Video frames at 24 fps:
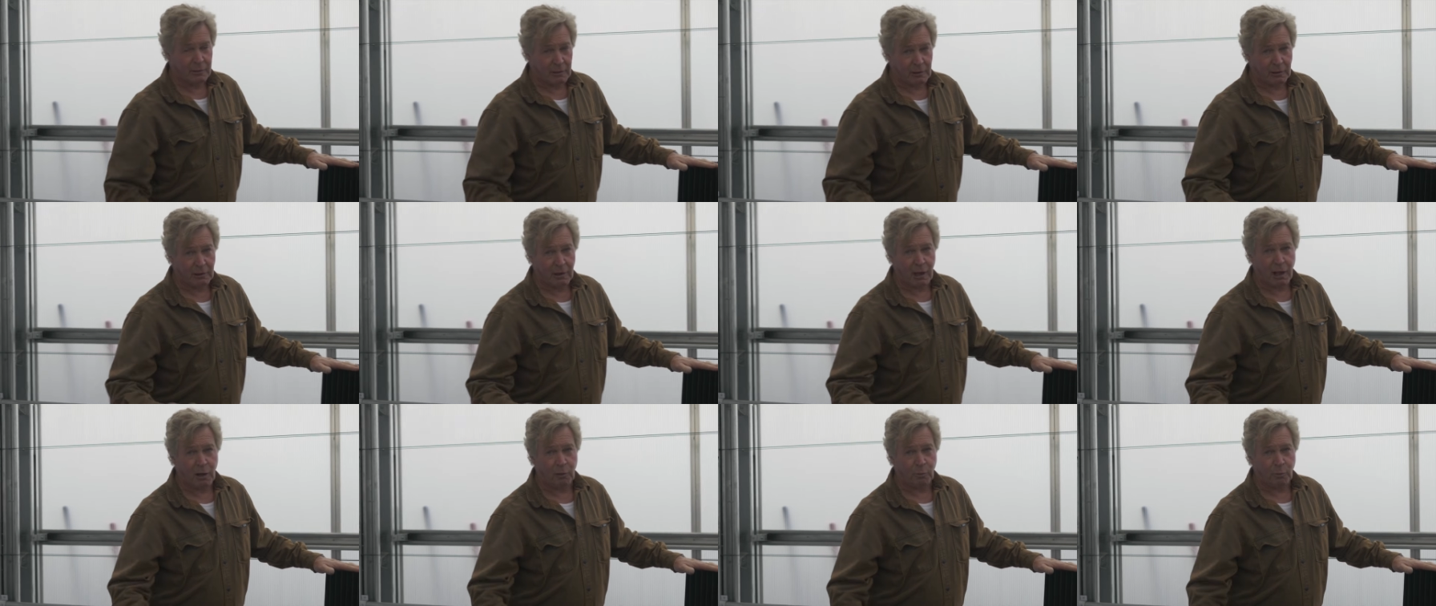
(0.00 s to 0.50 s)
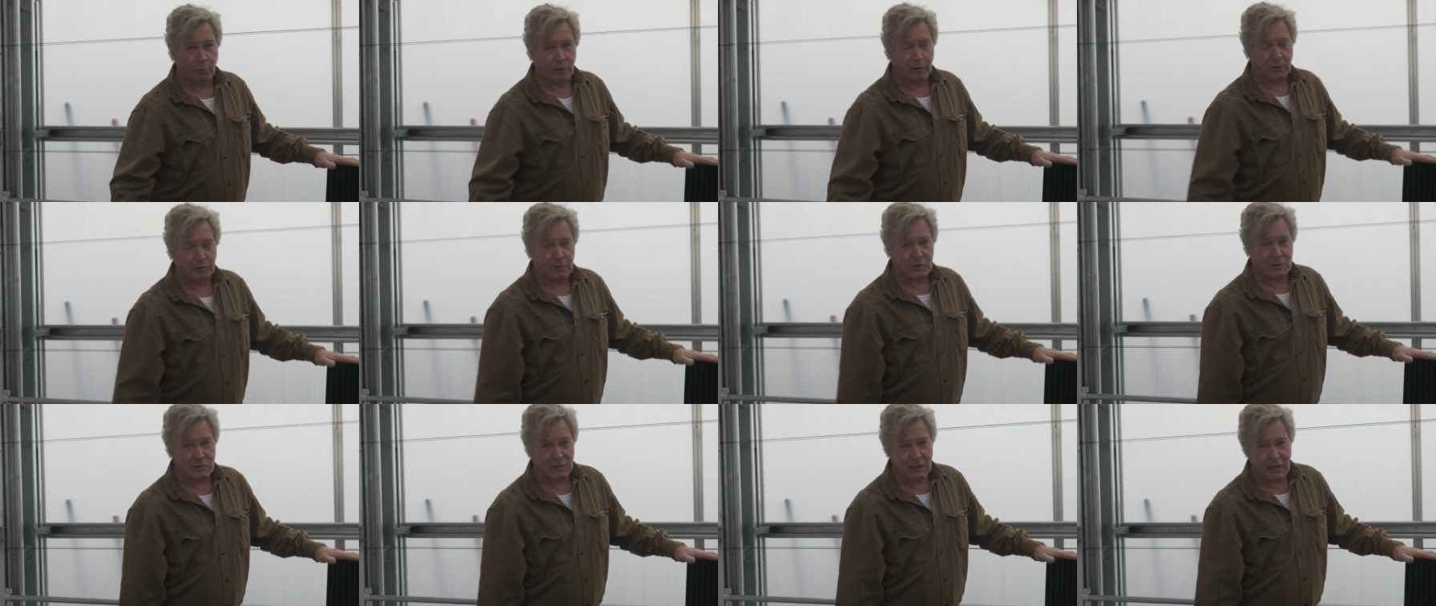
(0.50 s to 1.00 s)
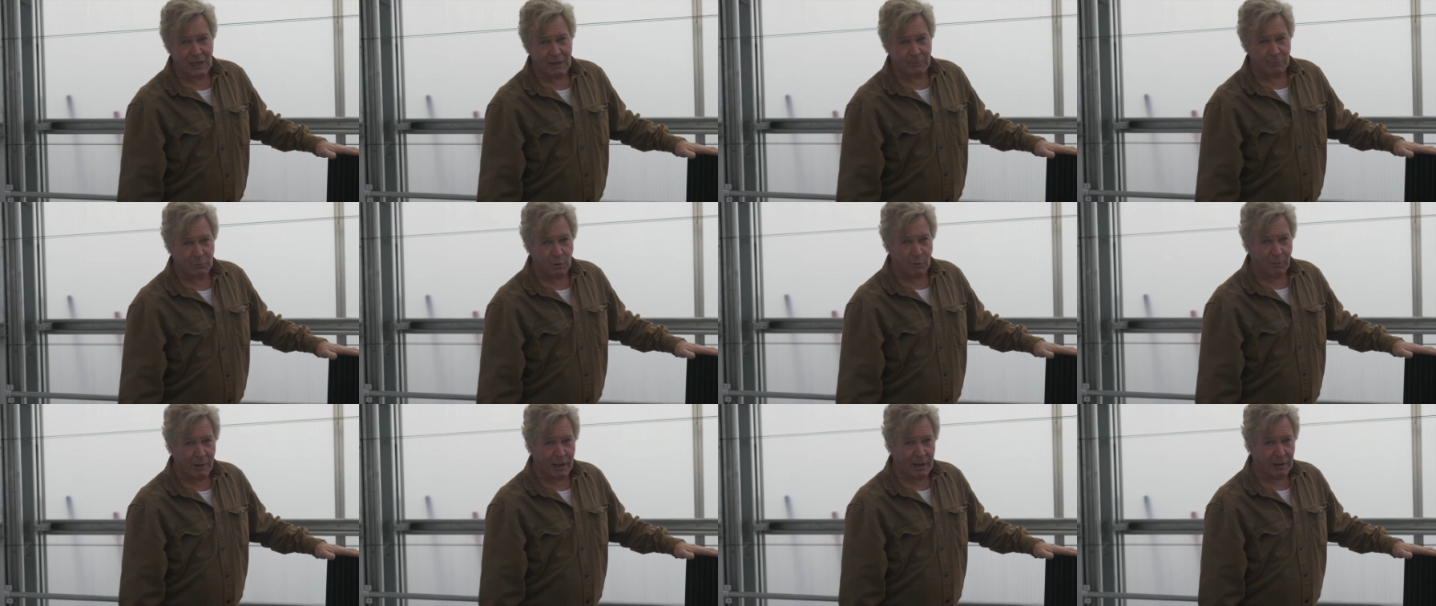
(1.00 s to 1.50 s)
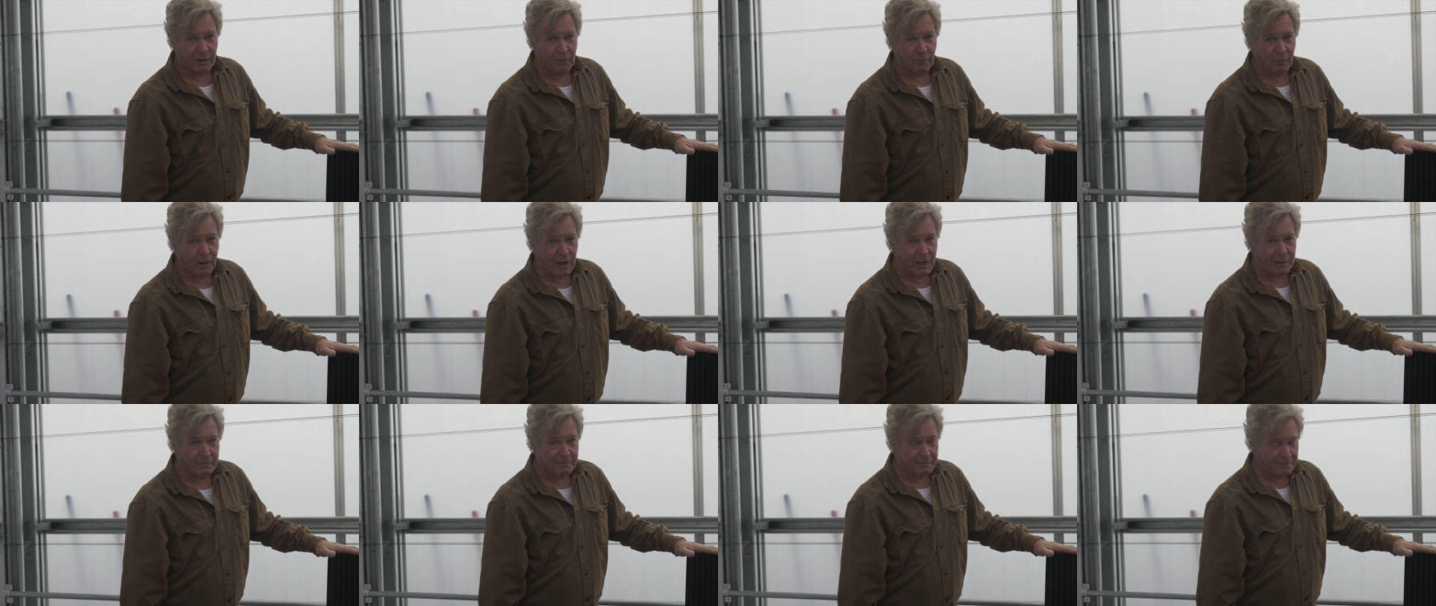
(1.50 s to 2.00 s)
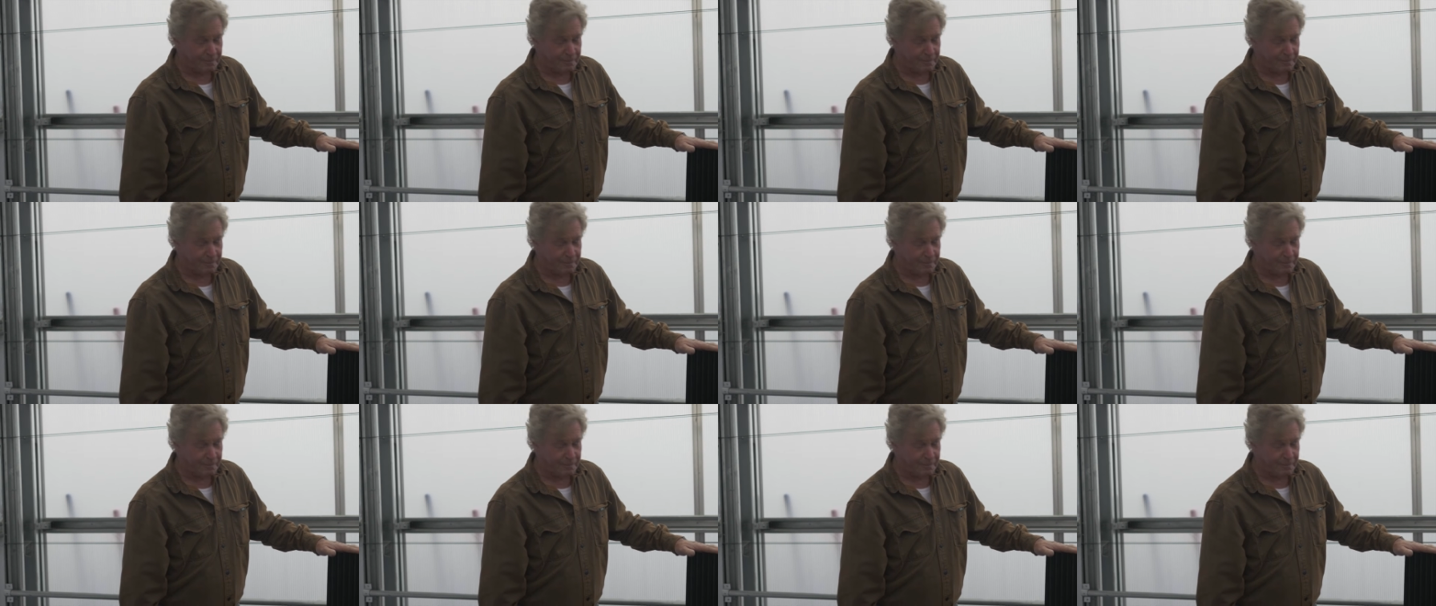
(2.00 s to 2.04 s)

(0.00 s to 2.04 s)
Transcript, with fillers: They all work the same no matter what.